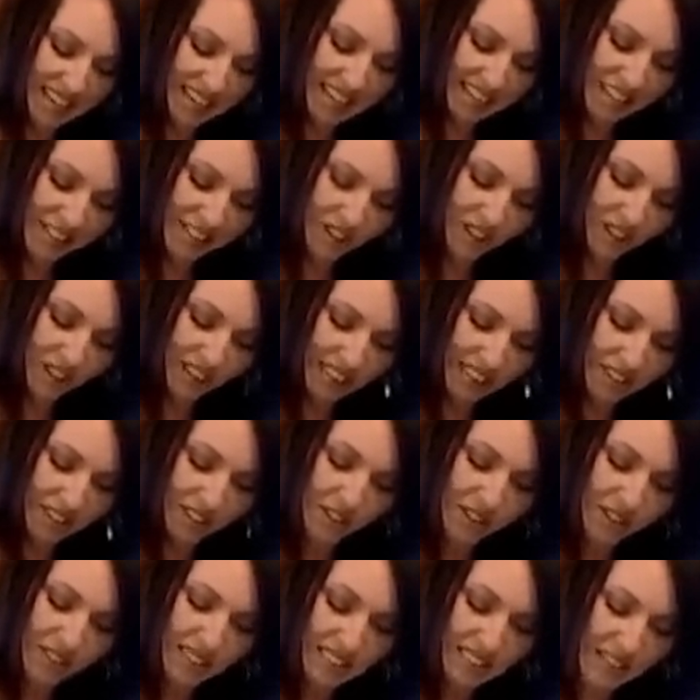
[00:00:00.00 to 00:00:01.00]
and I tried
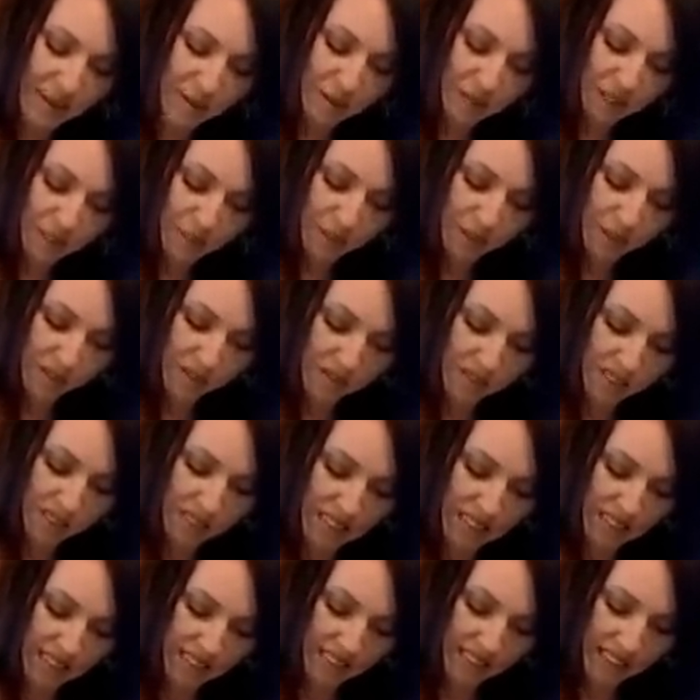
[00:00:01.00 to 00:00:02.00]
3
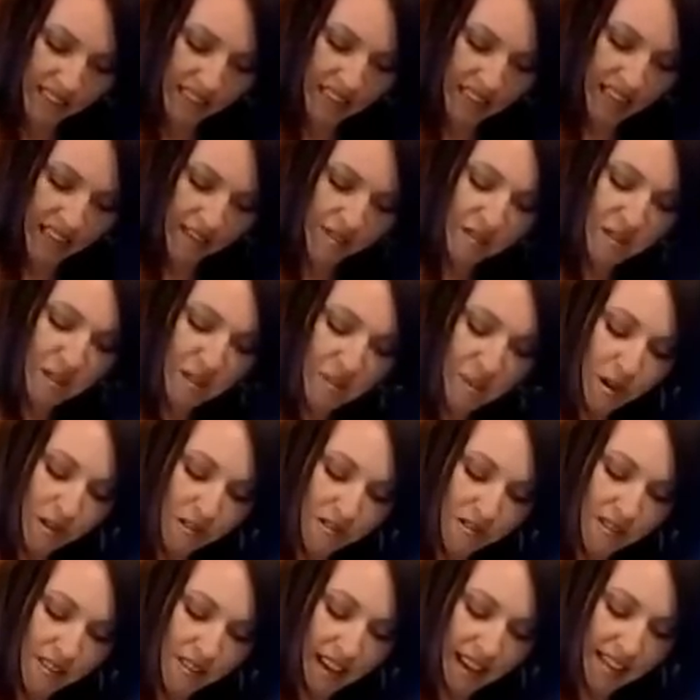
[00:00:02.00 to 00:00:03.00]
tablespoons, and we
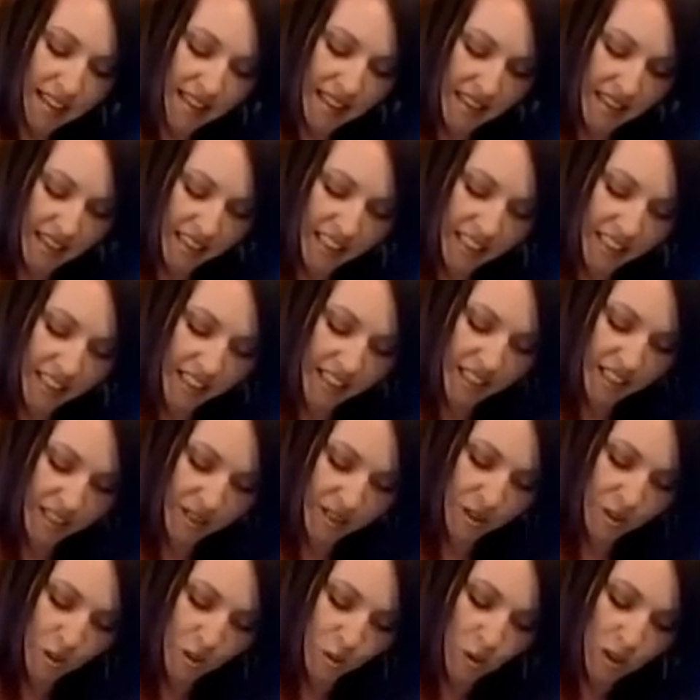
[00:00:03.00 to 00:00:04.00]
both thought that it could
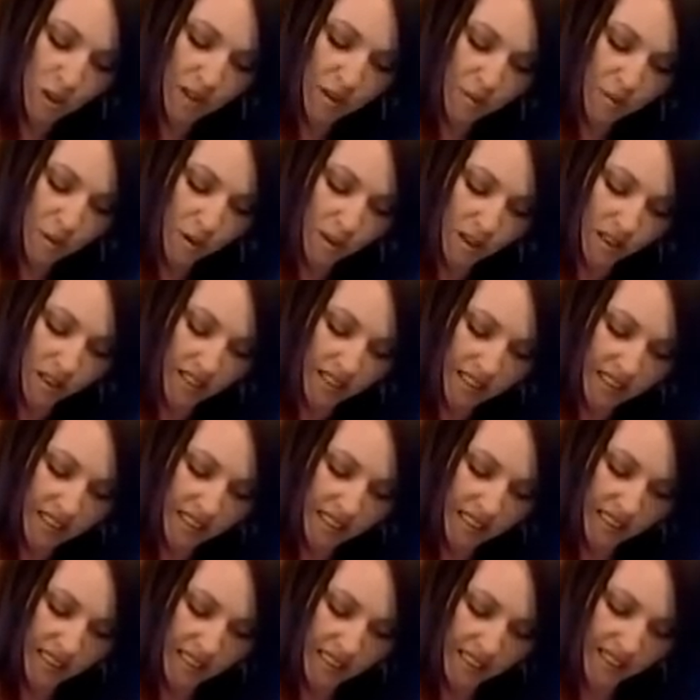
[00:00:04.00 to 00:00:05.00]
use 1 more.
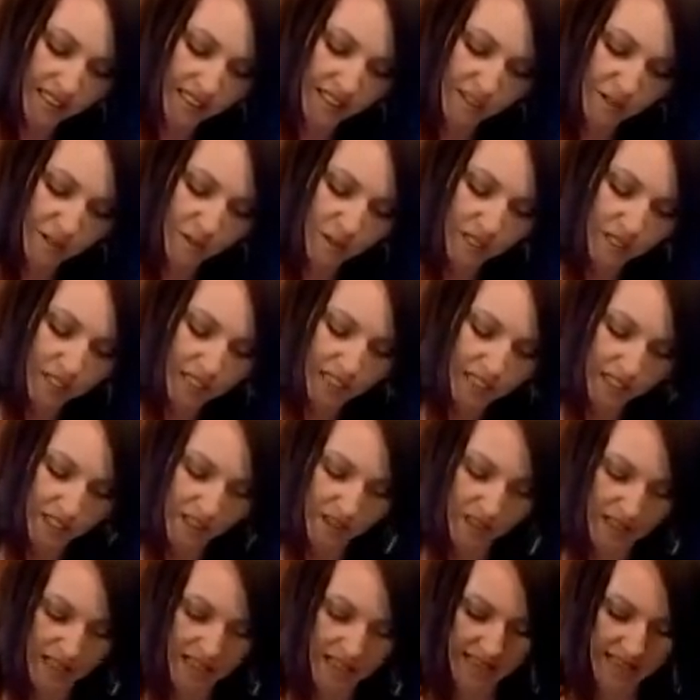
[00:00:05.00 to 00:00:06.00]
So we're going to
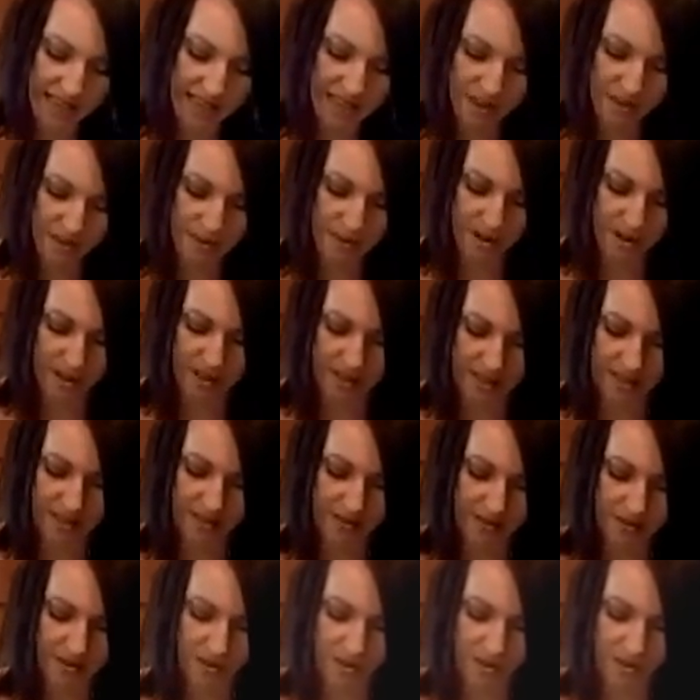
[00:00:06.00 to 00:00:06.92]
go ahead and put in